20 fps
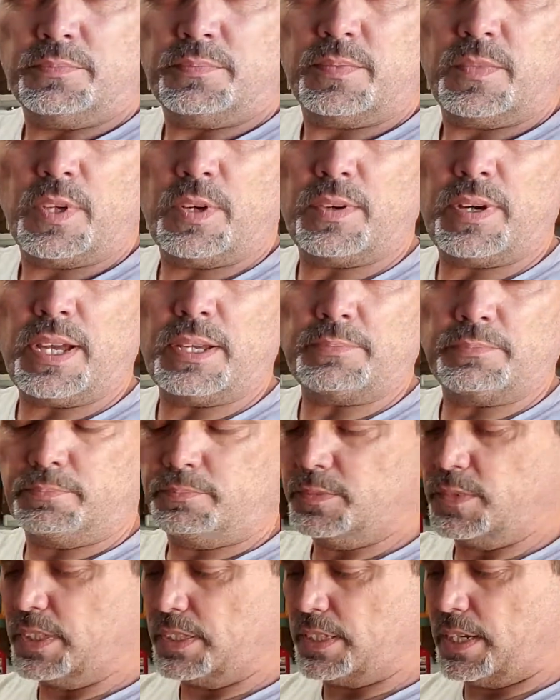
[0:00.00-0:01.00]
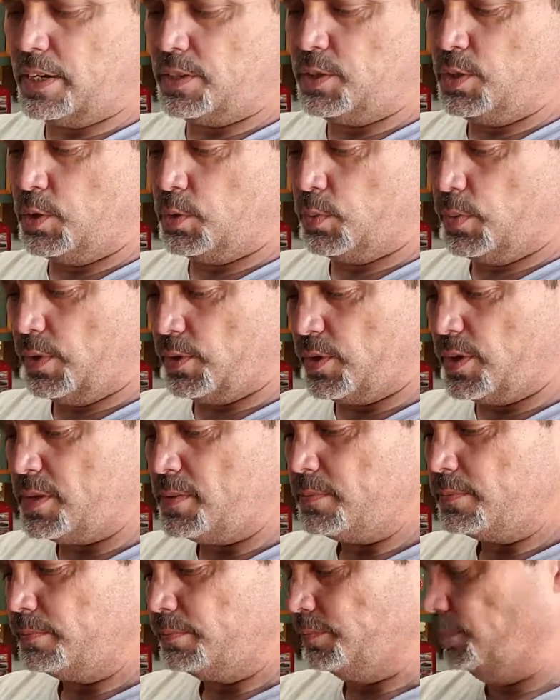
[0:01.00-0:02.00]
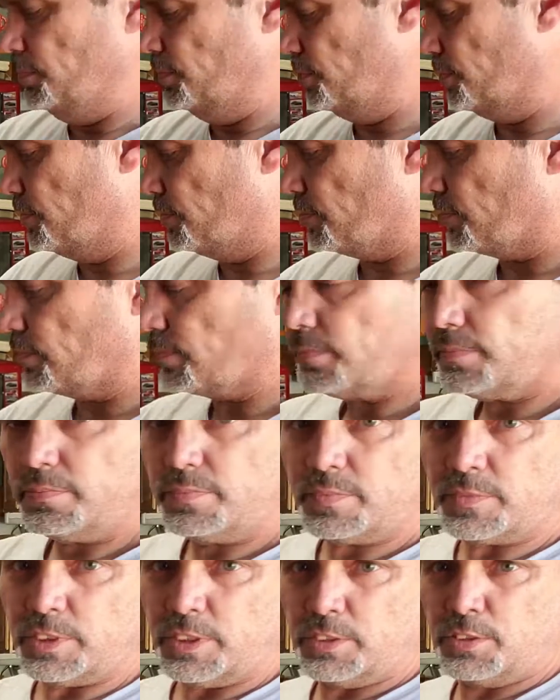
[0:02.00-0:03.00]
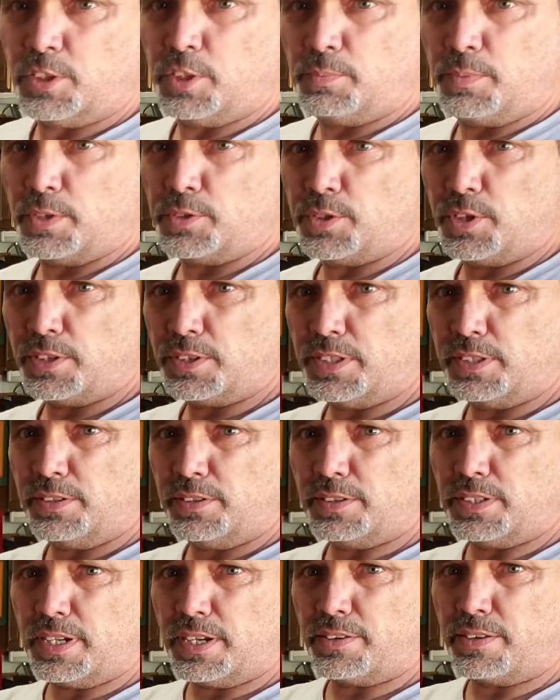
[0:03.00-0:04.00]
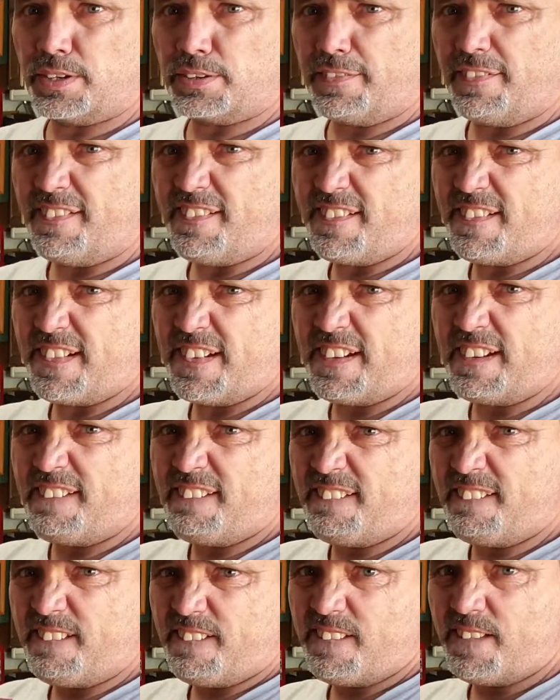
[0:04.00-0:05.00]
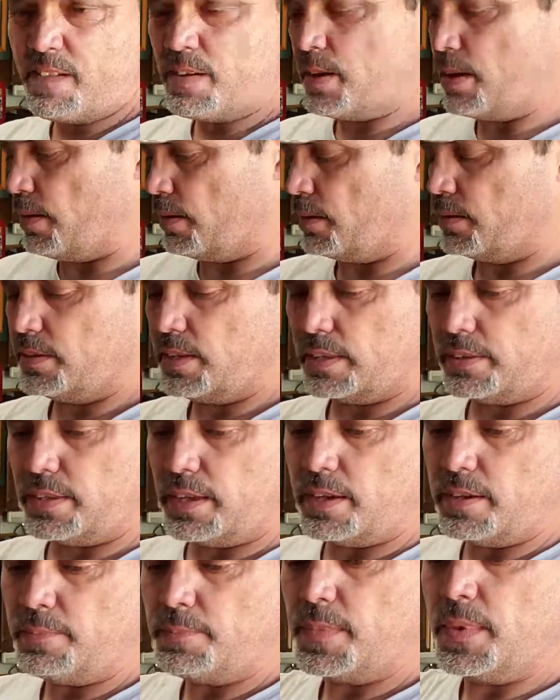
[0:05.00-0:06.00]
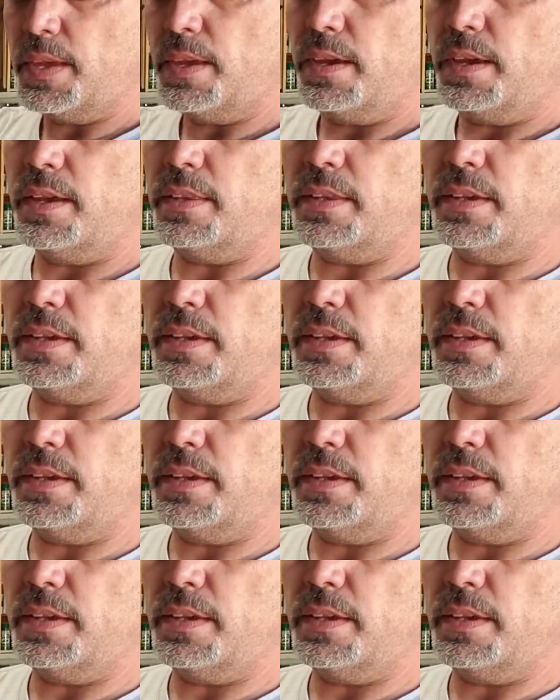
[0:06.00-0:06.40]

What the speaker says: All right, just in case you're just wondering, I took my trusty little die grinder, yeah, that thing, and